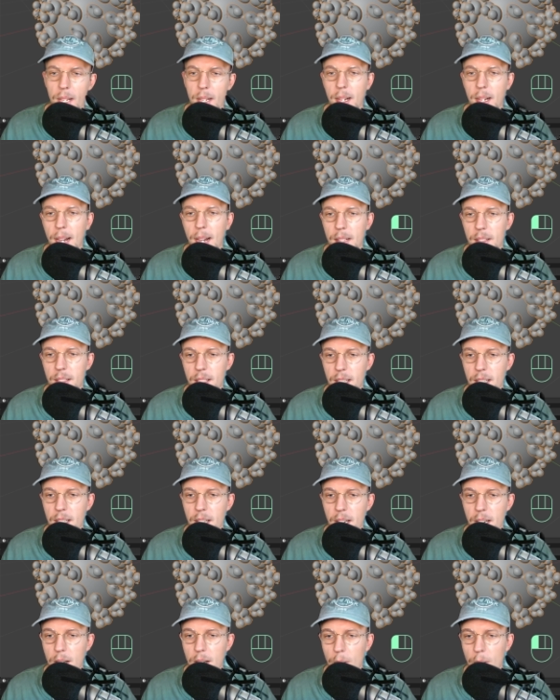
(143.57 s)
and in
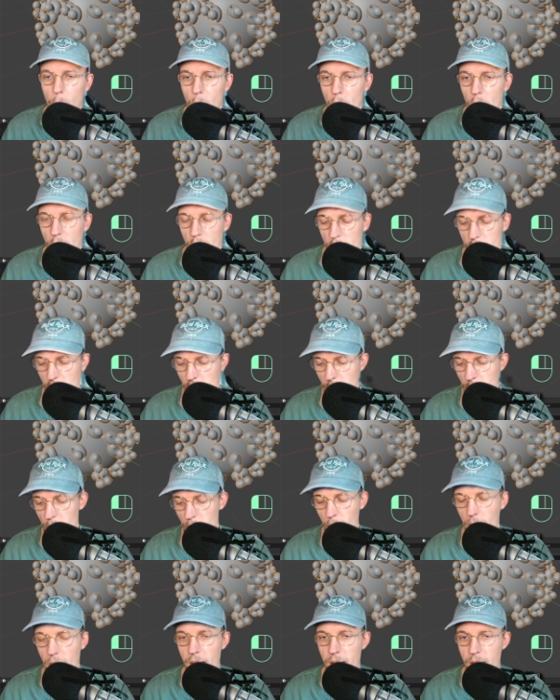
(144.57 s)
here I'm gonna type
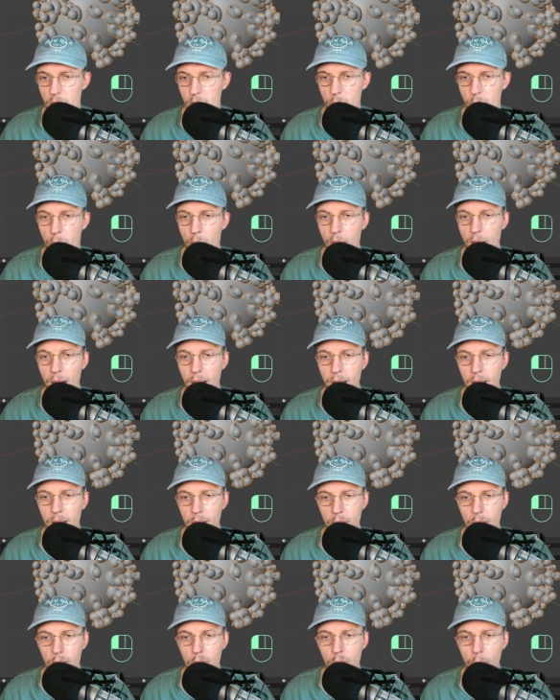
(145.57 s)
minus pi
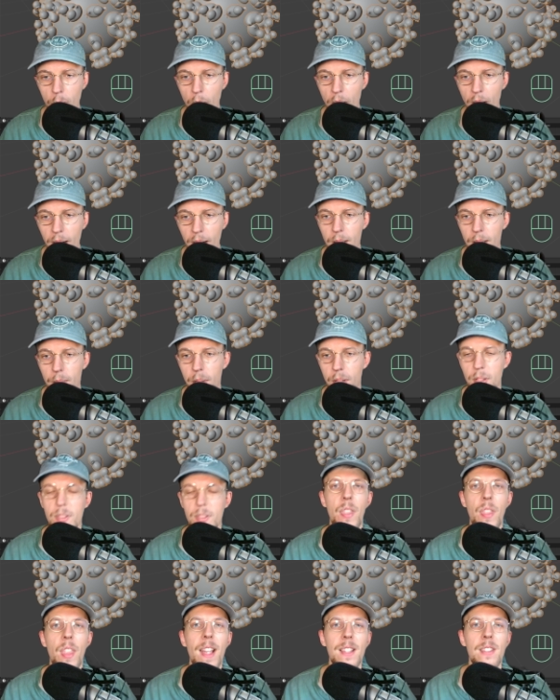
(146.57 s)
to pi,
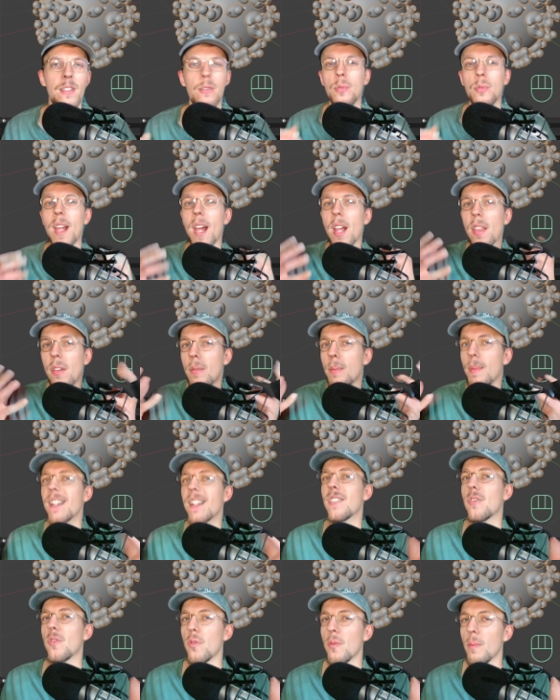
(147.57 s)
because that together
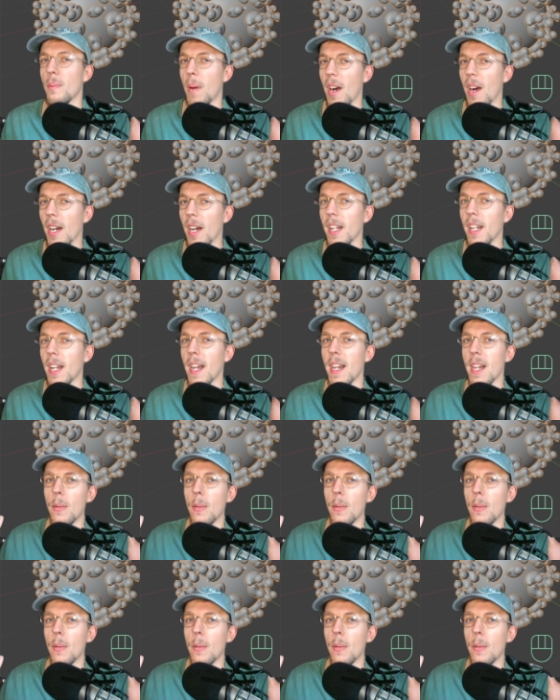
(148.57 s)
makes two pi,